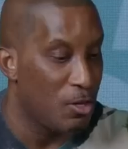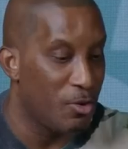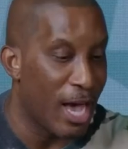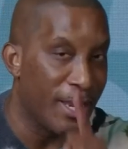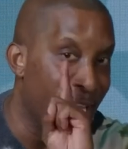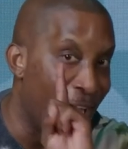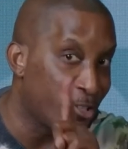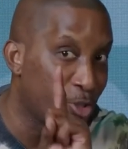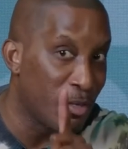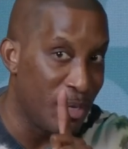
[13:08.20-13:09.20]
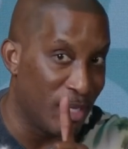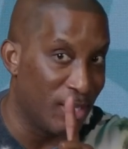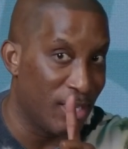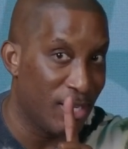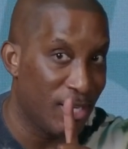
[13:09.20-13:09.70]
You got natural
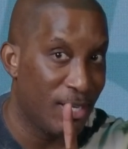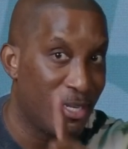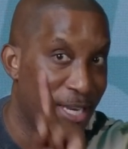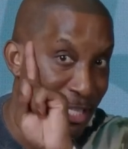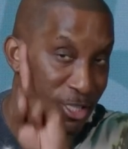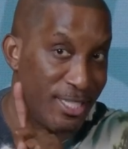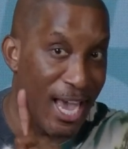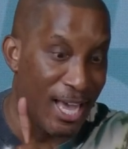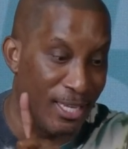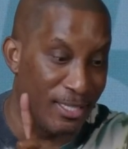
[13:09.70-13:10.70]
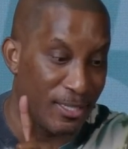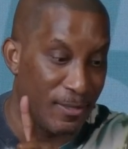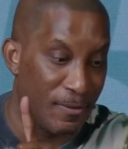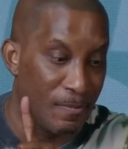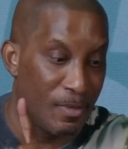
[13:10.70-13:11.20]
ability, that's your talent.
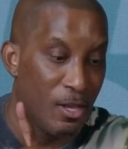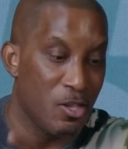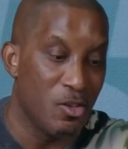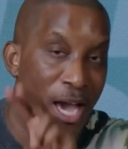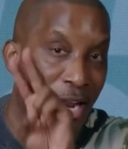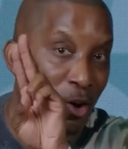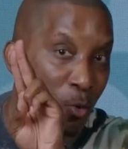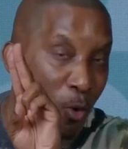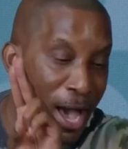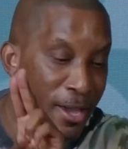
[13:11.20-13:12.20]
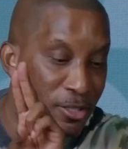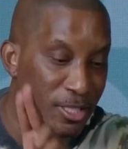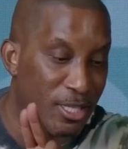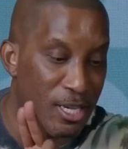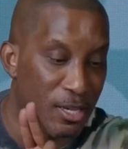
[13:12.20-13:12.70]
You got acquired
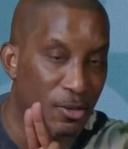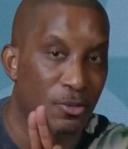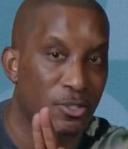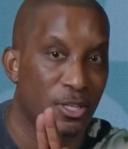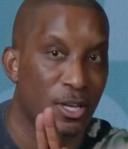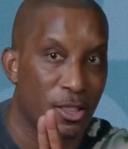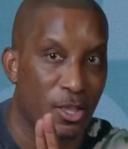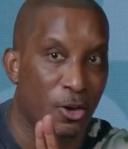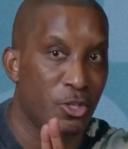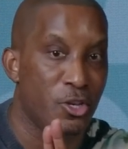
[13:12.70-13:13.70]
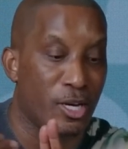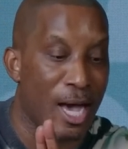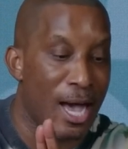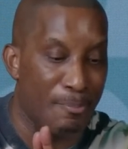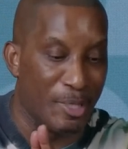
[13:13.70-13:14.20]
skills, those are your
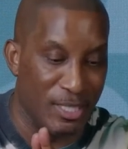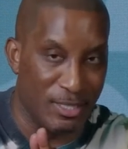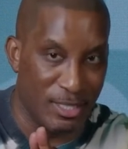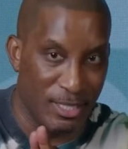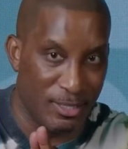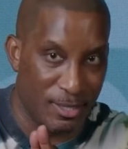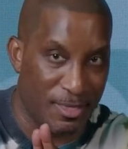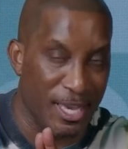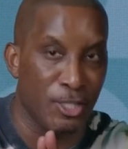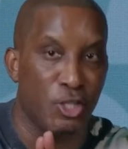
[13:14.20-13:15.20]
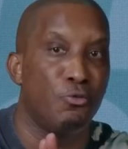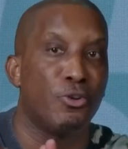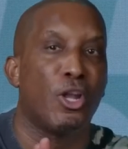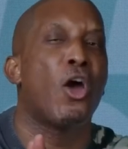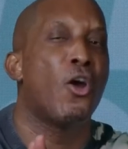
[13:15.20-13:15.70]
competencies, things you've
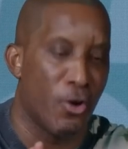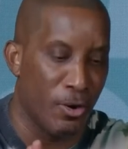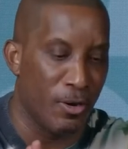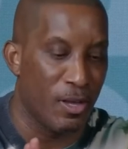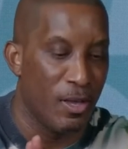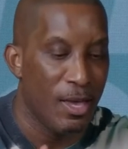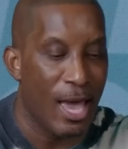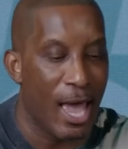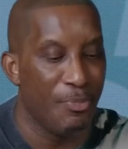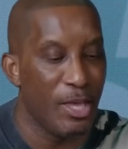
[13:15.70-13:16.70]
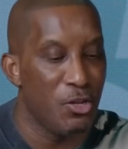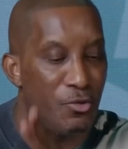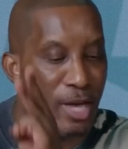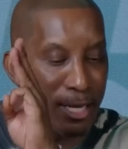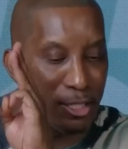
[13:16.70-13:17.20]
learned, and then
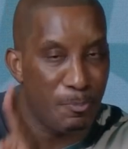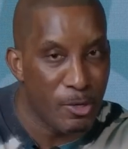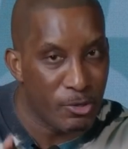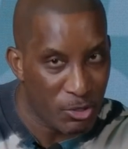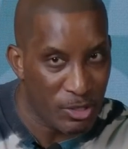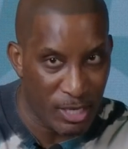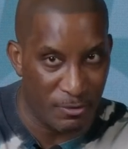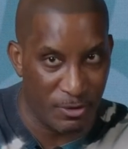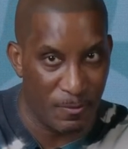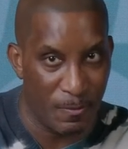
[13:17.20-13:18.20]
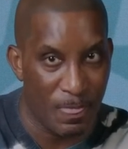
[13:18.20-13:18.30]
you've got spiritual gifts.